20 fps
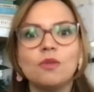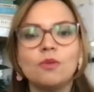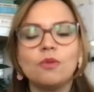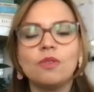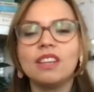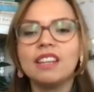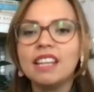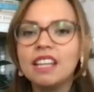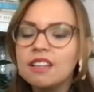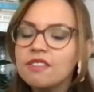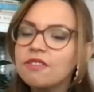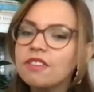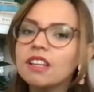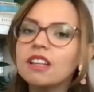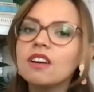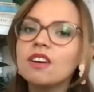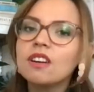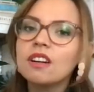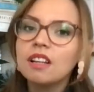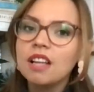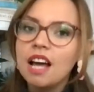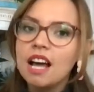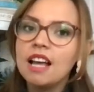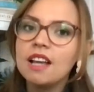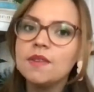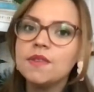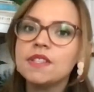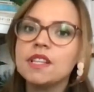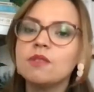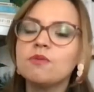living our
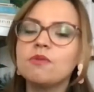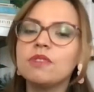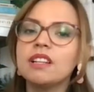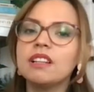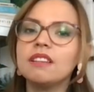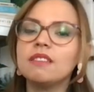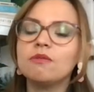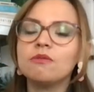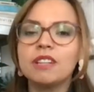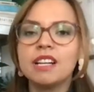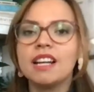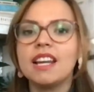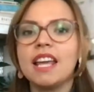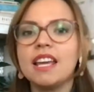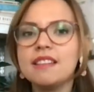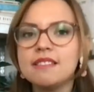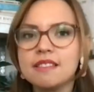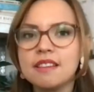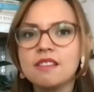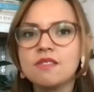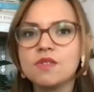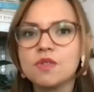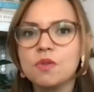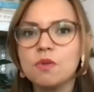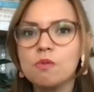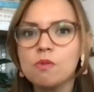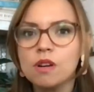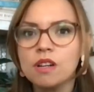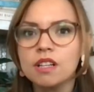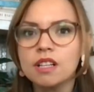lives and relating to
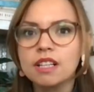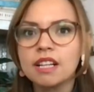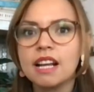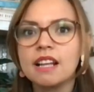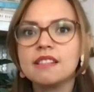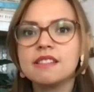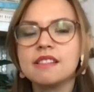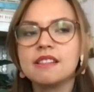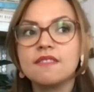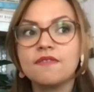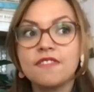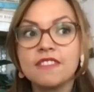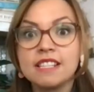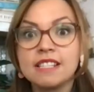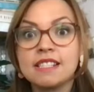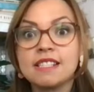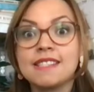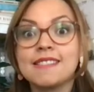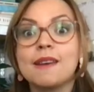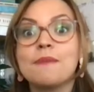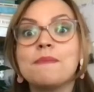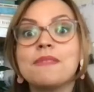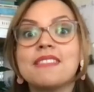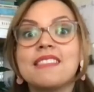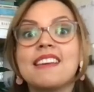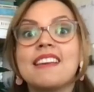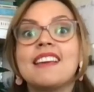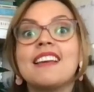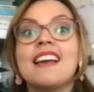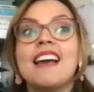work as if it's
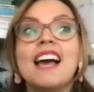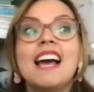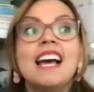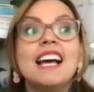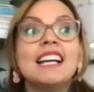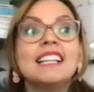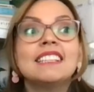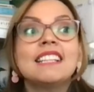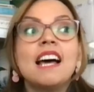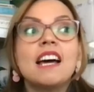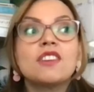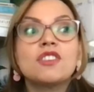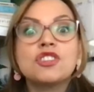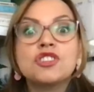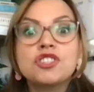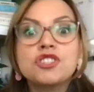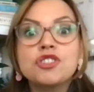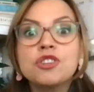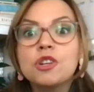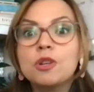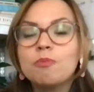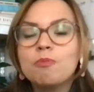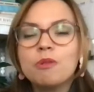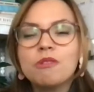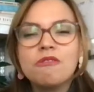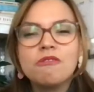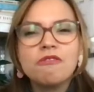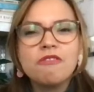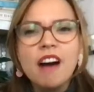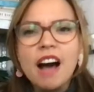something that should
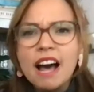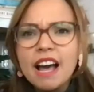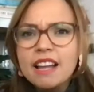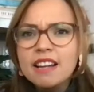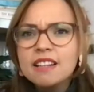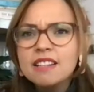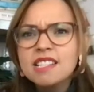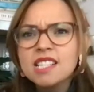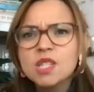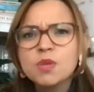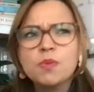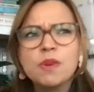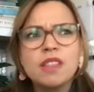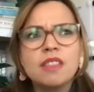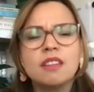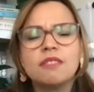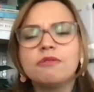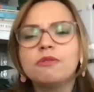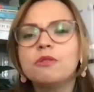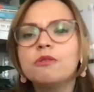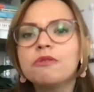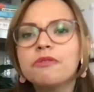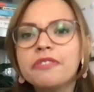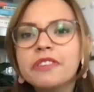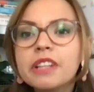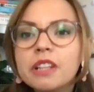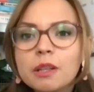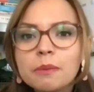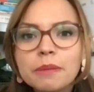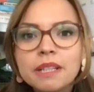provide us with a
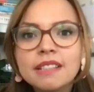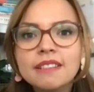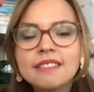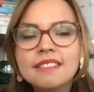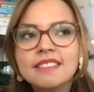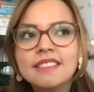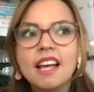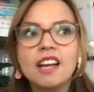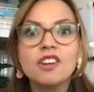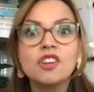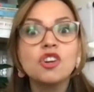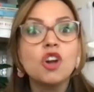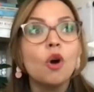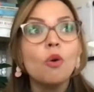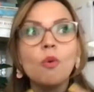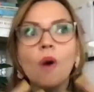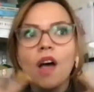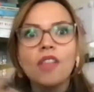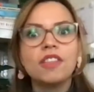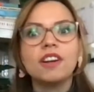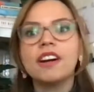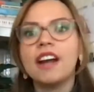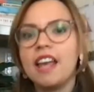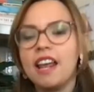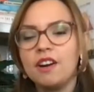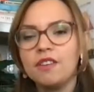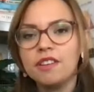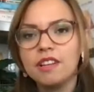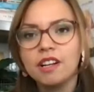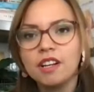fulfillment that no other
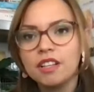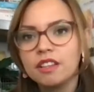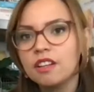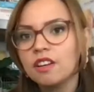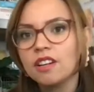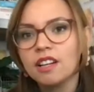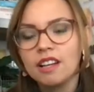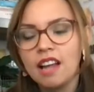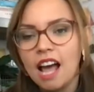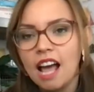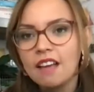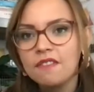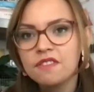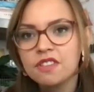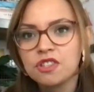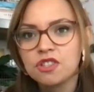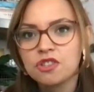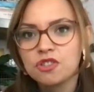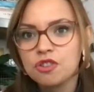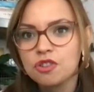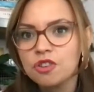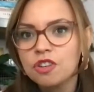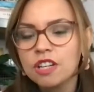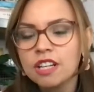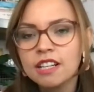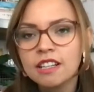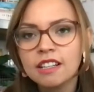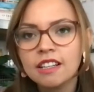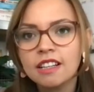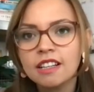area in our lives
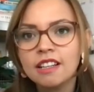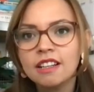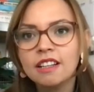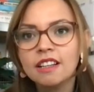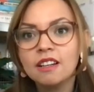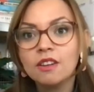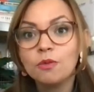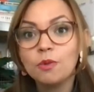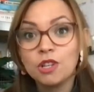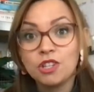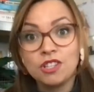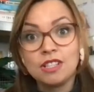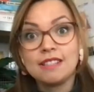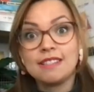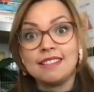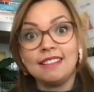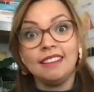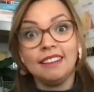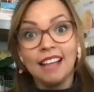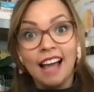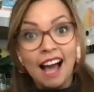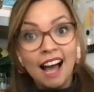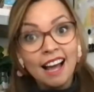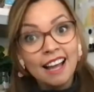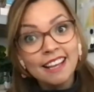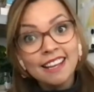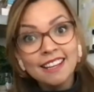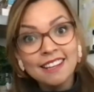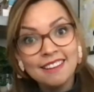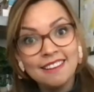should, which is a
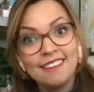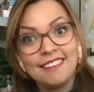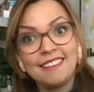lie.